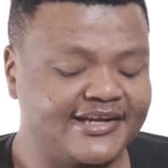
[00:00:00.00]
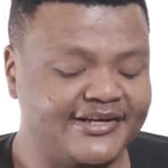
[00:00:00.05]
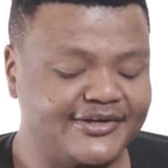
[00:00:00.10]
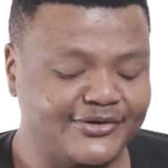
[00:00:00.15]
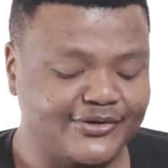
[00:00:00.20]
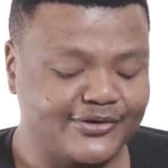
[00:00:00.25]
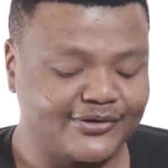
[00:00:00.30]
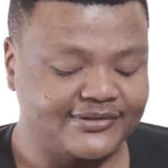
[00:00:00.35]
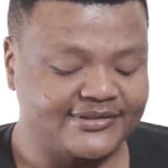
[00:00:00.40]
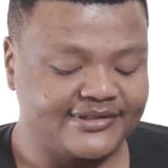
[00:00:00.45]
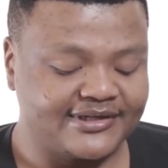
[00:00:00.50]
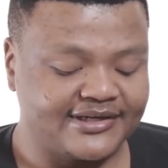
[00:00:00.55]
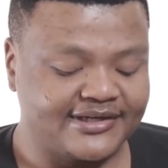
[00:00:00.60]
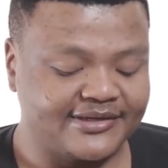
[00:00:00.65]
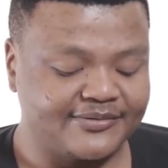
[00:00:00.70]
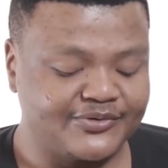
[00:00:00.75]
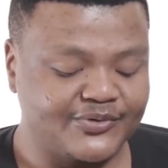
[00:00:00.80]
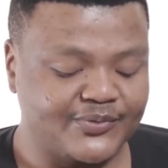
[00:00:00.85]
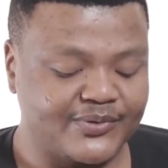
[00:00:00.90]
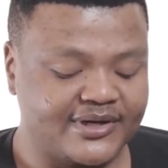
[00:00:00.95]
called
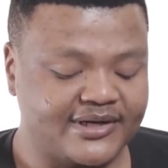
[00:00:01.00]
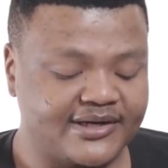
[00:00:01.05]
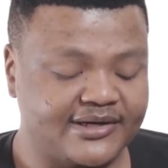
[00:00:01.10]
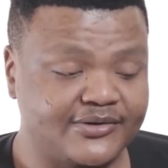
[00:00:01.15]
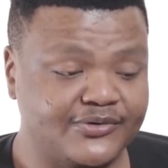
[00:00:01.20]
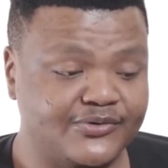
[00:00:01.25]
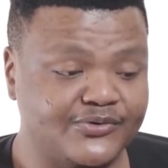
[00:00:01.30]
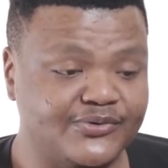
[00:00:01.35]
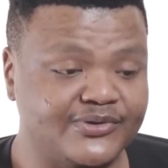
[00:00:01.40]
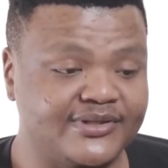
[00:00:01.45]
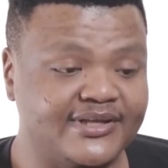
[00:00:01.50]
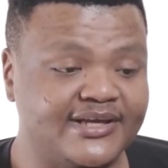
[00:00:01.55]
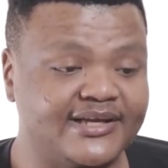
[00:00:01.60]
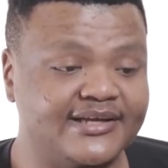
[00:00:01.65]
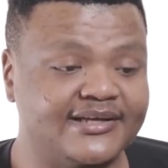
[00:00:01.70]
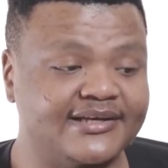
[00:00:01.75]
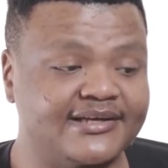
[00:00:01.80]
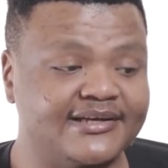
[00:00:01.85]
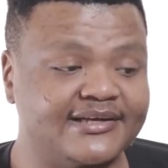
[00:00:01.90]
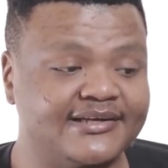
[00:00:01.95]
Nuella, who
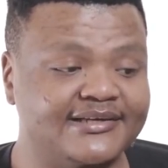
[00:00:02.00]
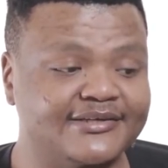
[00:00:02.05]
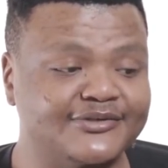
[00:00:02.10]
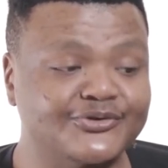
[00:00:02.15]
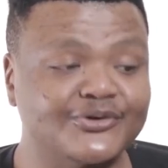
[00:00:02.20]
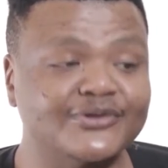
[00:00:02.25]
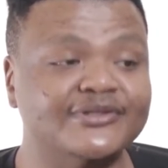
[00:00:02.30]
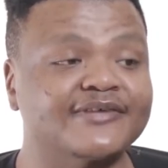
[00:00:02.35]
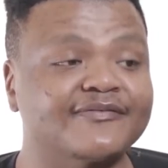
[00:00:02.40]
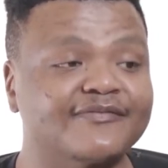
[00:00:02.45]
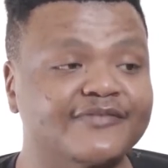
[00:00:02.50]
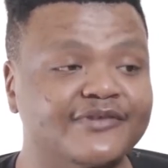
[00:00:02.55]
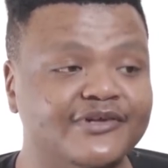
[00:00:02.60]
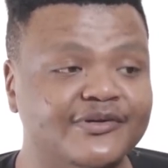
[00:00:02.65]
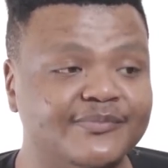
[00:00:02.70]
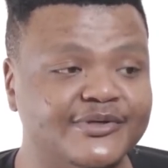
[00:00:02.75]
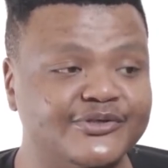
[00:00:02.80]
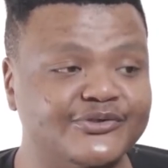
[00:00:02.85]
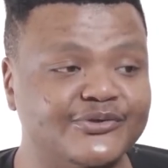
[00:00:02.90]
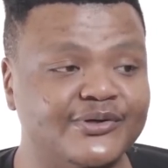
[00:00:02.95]
then took the
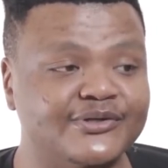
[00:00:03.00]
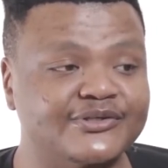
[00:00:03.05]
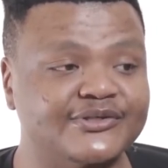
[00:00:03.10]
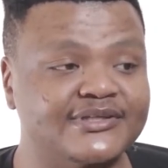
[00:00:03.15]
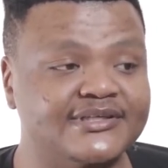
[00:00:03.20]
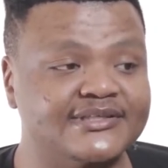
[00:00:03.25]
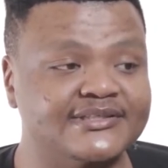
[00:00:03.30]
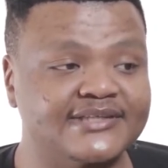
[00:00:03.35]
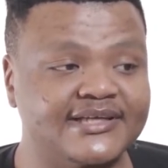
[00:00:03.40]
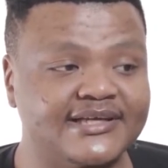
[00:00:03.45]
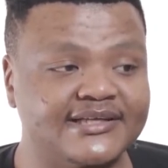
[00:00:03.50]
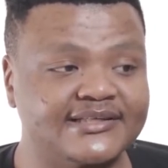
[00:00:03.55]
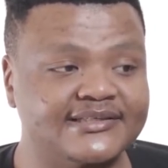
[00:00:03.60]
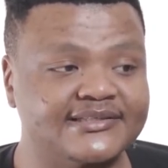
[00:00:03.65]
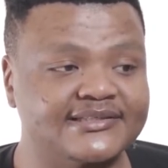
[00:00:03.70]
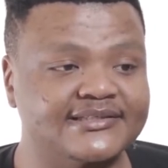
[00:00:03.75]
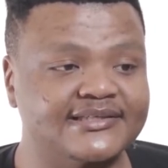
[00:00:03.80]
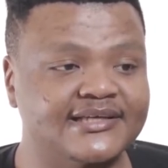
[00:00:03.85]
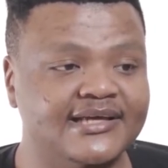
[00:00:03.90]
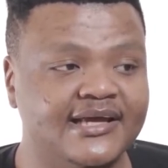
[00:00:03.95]
film and took it to the
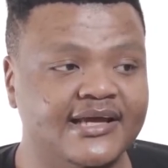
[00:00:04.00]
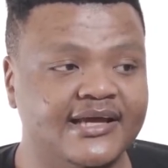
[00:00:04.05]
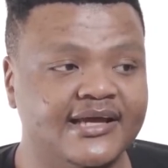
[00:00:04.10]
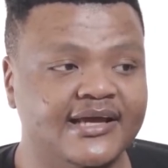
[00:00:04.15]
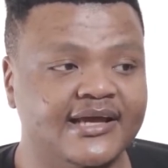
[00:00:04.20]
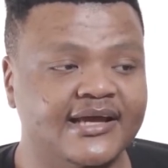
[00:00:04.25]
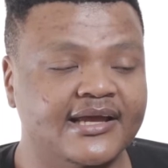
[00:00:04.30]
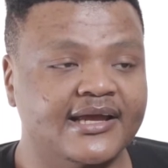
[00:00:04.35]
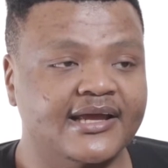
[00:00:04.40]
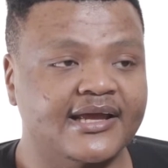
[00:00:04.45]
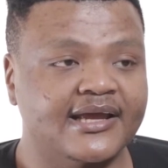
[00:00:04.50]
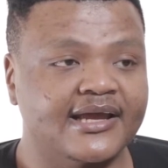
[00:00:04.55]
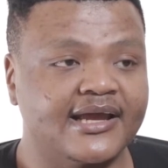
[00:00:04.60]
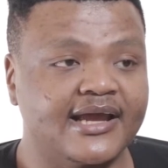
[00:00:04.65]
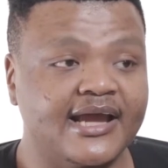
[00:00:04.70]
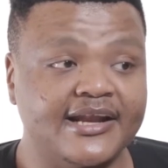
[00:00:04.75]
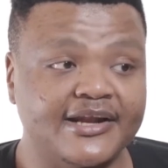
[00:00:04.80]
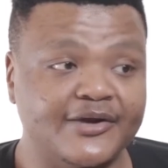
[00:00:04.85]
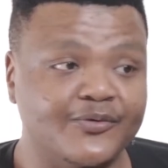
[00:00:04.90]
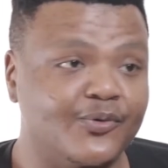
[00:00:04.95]
States,
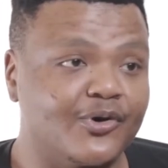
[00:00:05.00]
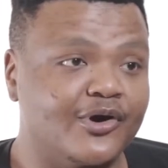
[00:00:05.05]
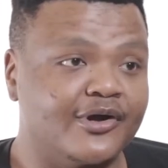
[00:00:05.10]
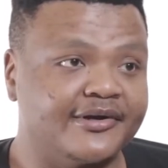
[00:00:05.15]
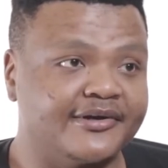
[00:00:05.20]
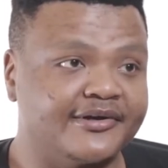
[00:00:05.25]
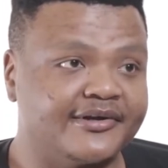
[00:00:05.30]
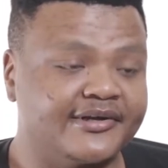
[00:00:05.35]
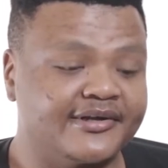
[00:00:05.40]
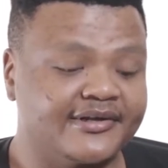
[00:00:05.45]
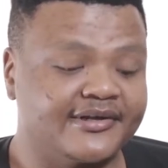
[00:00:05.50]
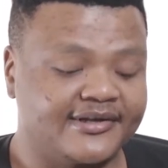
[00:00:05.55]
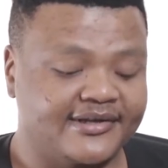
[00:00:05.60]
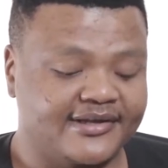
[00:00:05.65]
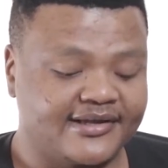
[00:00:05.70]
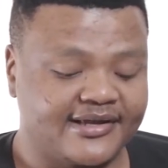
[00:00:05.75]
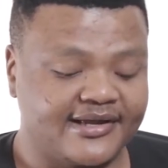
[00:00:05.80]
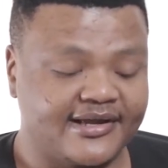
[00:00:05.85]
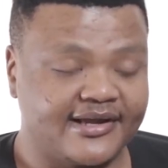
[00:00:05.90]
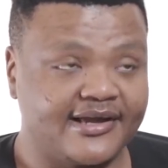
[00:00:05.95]
and it won
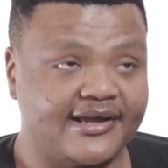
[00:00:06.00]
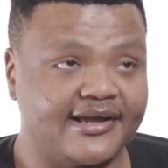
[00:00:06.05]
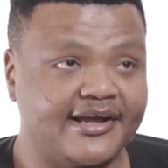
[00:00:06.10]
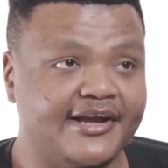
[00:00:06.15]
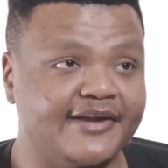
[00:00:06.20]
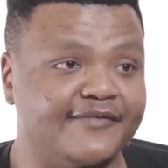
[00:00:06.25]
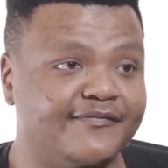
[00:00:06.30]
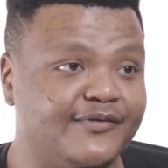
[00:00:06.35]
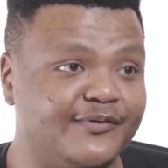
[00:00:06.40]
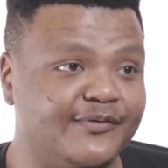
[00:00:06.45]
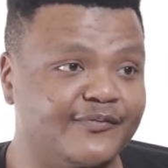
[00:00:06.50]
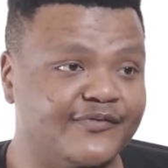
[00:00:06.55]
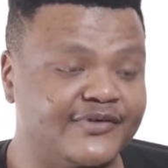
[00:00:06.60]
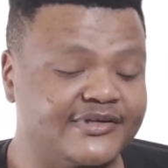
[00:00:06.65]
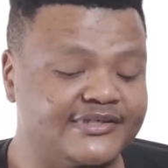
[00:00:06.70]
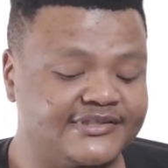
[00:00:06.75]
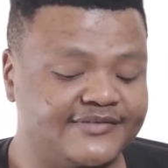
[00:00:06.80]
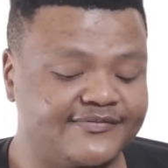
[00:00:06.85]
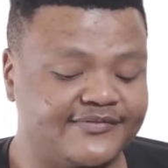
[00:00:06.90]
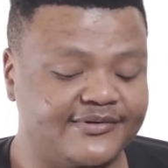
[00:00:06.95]
at a film
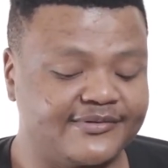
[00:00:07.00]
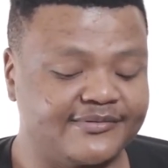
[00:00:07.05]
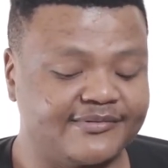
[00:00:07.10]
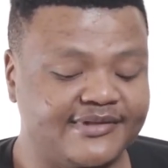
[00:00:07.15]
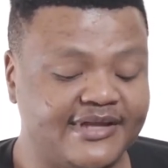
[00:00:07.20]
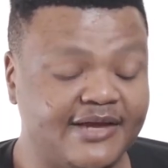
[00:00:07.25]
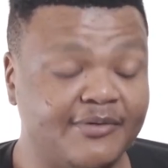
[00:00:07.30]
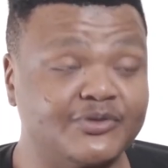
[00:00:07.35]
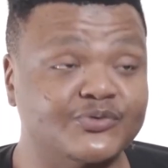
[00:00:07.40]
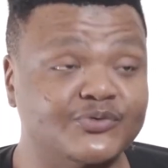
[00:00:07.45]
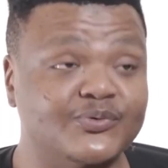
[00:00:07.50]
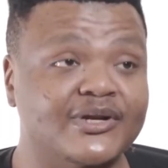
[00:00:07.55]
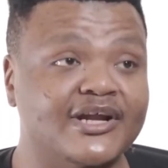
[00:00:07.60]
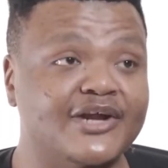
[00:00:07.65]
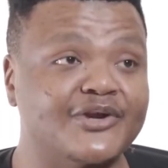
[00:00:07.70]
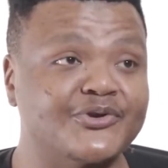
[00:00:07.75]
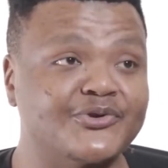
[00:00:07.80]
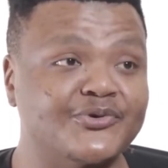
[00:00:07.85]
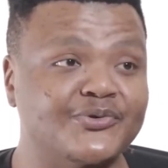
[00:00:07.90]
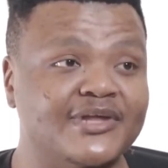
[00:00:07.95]
festival. That was when I
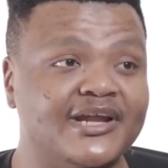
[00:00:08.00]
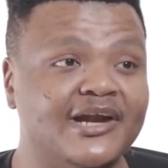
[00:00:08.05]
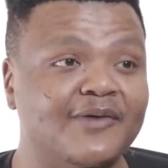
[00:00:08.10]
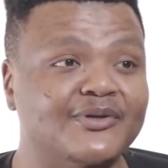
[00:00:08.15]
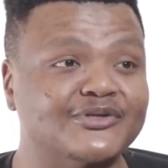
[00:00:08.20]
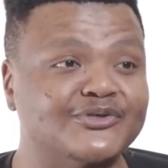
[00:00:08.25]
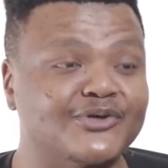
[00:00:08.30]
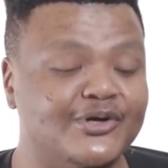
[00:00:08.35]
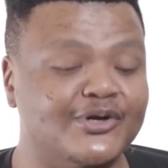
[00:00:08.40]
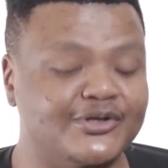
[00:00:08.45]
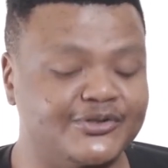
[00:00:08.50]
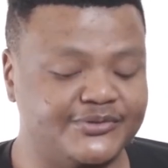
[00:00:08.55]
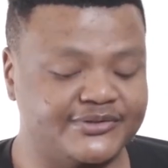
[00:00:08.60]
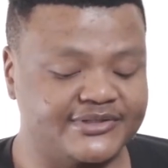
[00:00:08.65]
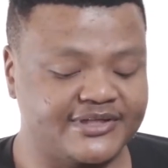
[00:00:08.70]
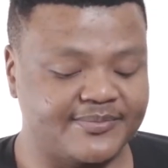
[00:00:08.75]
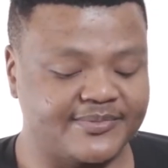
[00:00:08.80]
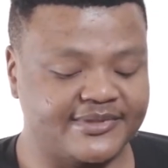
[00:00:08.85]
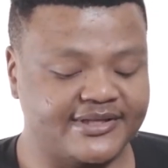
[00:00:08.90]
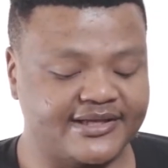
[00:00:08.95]
knew that I was onto
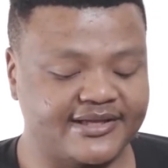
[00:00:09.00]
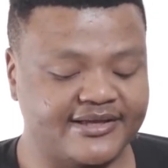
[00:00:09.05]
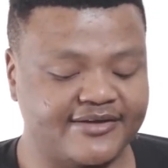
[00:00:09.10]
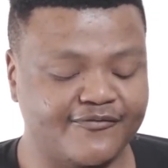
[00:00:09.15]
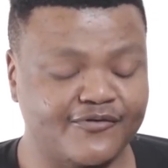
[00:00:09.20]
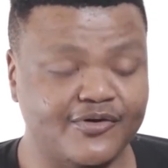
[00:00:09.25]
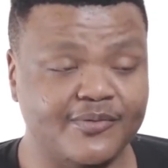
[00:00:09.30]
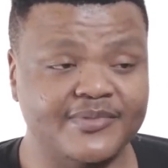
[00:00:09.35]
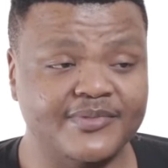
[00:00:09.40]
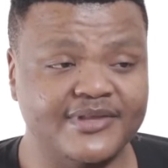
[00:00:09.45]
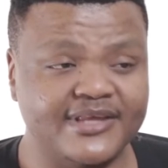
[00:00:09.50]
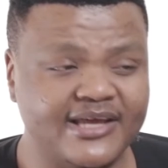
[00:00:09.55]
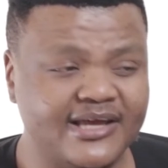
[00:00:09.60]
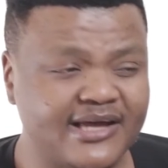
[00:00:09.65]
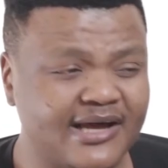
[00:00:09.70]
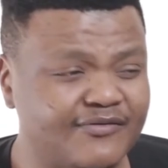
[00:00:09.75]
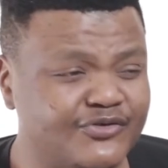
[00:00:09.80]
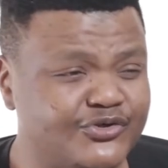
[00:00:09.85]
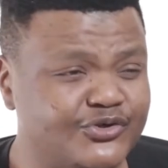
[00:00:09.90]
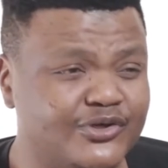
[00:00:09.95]
something. From
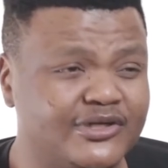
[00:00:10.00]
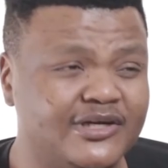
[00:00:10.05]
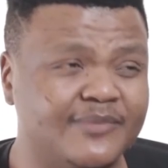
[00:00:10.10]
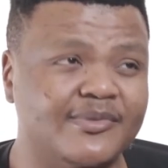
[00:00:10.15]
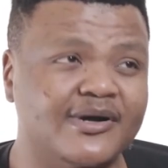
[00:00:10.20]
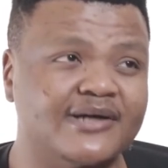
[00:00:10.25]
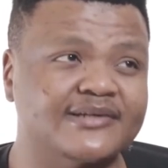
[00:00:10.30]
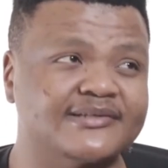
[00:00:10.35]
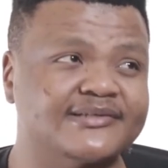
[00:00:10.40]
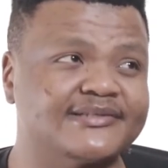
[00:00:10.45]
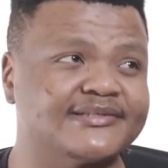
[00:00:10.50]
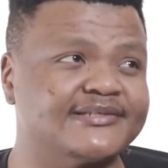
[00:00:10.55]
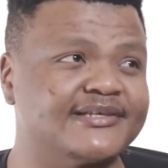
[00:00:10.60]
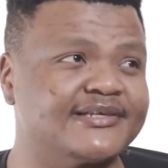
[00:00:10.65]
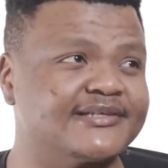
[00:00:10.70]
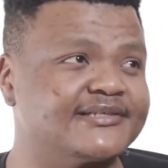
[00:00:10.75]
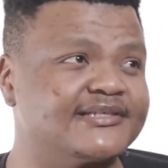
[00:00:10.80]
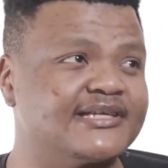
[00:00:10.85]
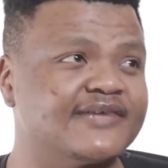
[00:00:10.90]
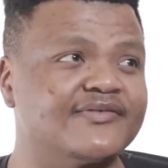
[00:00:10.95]
there, I've shot about
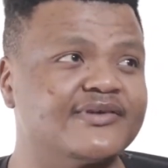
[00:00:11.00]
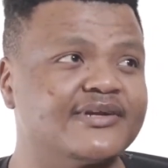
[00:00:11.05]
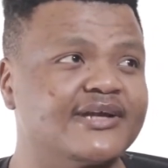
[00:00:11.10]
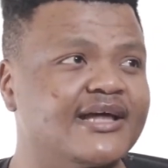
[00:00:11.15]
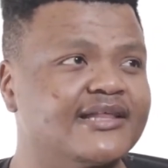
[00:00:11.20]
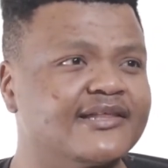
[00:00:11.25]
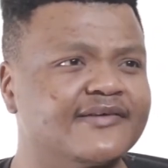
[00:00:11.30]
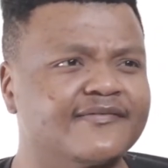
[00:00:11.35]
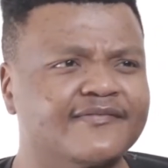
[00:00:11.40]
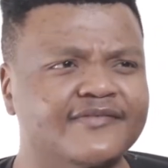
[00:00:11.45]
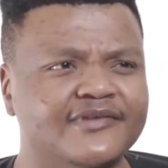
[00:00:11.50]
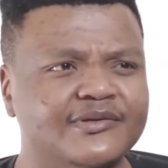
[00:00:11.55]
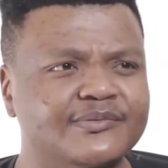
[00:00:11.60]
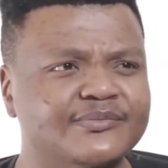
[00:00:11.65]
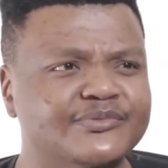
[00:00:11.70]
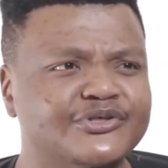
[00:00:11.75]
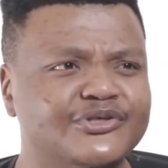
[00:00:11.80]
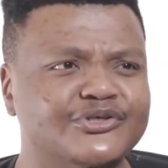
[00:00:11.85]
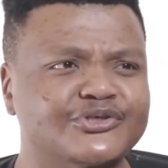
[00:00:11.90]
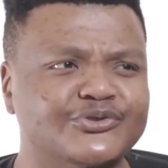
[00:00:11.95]
6-7 other
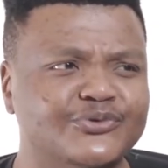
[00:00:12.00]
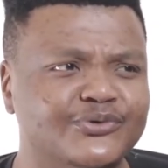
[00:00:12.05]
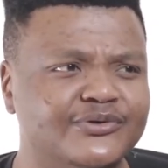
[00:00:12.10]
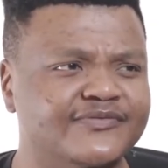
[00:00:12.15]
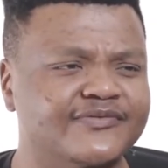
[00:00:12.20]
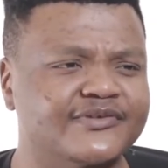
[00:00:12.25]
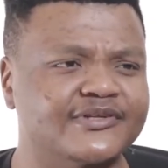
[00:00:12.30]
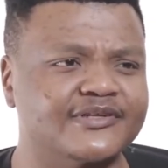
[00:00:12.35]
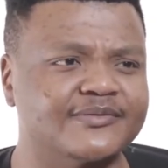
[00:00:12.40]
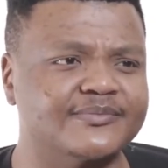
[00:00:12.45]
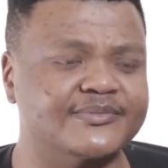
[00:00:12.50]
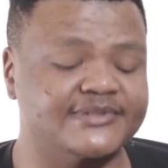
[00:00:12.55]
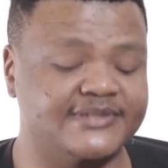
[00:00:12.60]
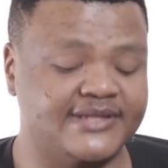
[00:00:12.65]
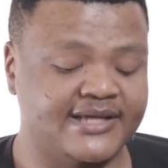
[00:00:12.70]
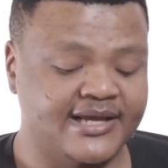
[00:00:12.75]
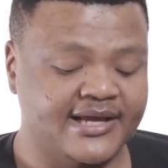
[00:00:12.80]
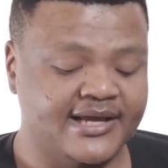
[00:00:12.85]
films, short films,